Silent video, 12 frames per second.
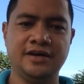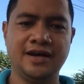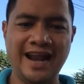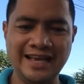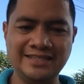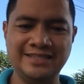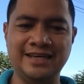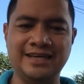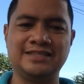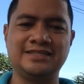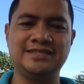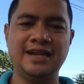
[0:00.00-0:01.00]

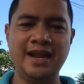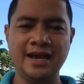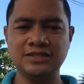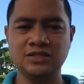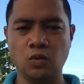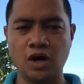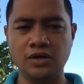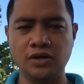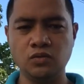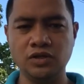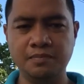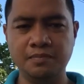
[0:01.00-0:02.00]
classics, the next
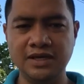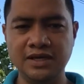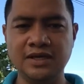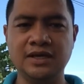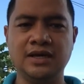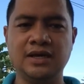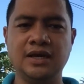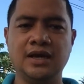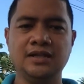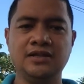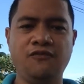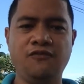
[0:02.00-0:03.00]
one would be
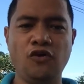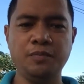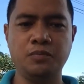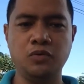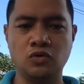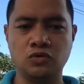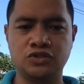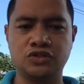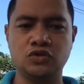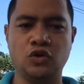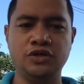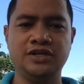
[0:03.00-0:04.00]
the four
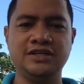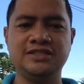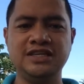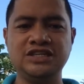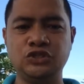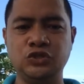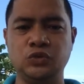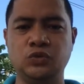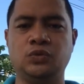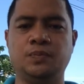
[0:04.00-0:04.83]
books, or the Sishu.